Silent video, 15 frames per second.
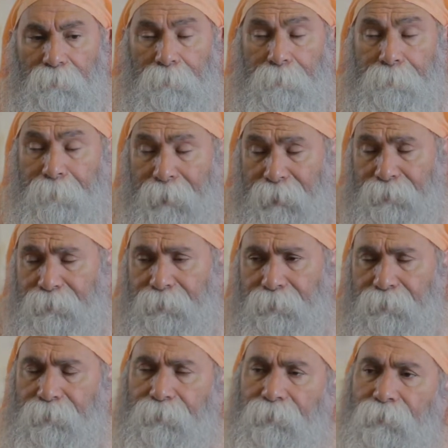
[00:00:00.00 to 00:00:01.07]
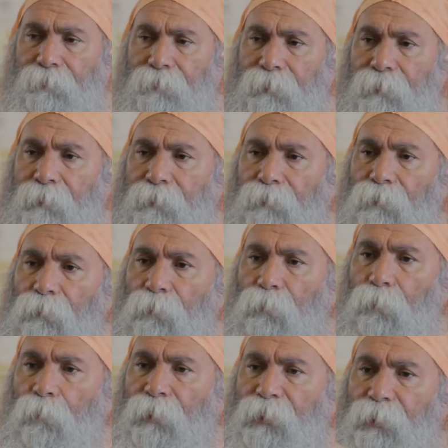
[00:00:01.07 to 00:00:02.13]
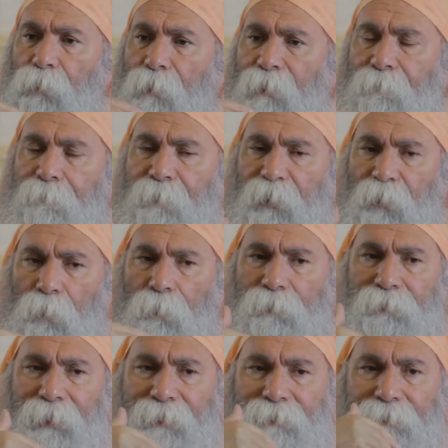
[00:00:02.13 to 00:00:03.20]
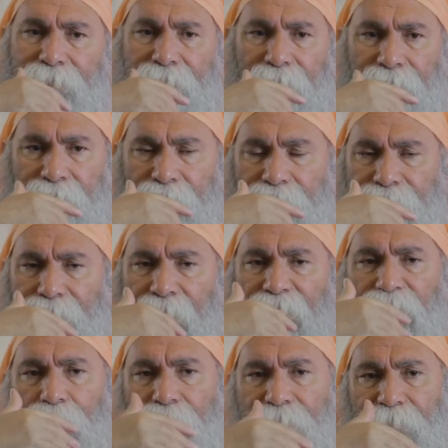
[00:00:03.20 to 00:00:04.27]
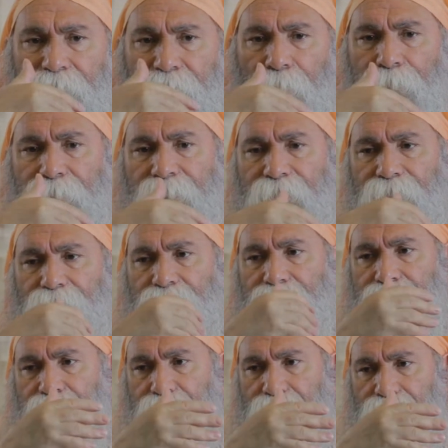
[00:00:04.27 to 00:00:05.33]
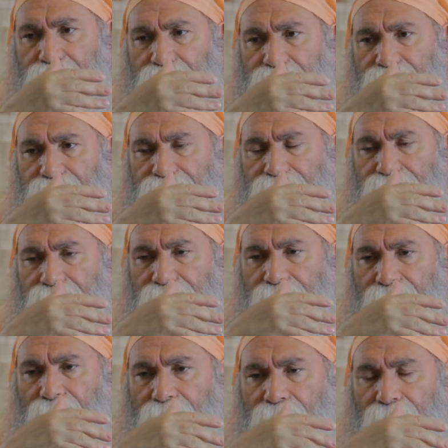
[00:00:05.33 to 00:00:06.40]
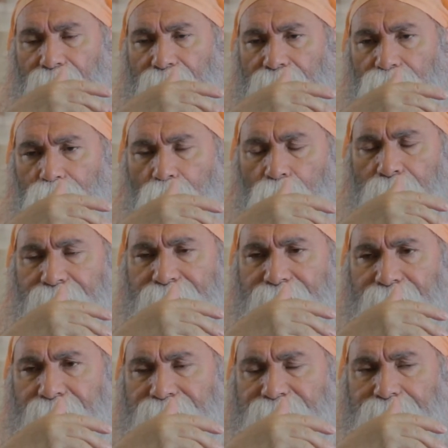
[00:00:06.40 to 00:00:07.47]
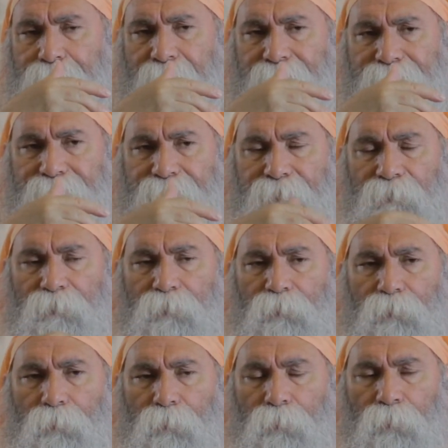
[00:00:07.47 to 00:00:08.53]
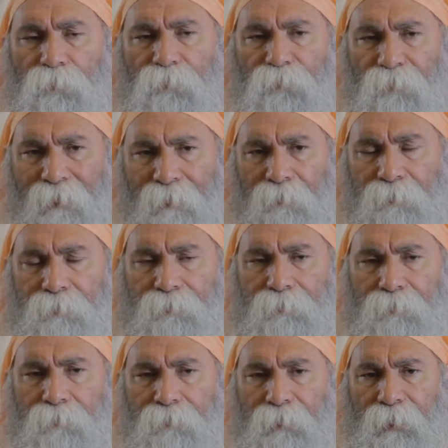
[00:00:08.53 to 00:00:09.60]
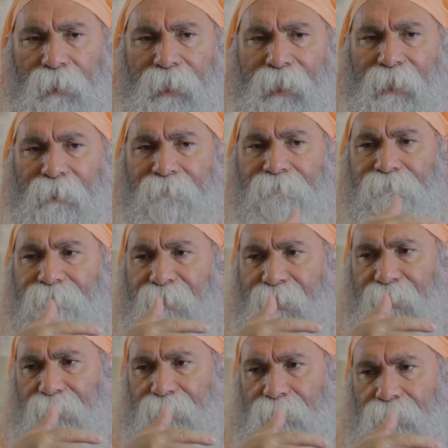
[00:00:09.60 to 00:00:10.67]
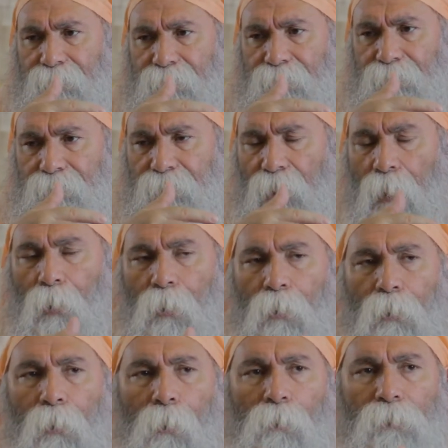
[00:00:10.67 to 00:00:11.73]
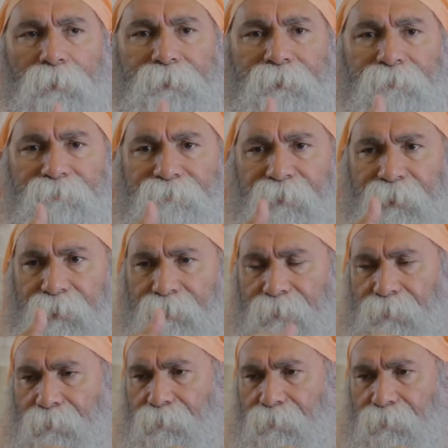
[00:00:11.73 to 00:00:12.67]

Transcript: But when you are beyond that darkness and you are so near to the truth, nobody expects to find a veil, golden veil,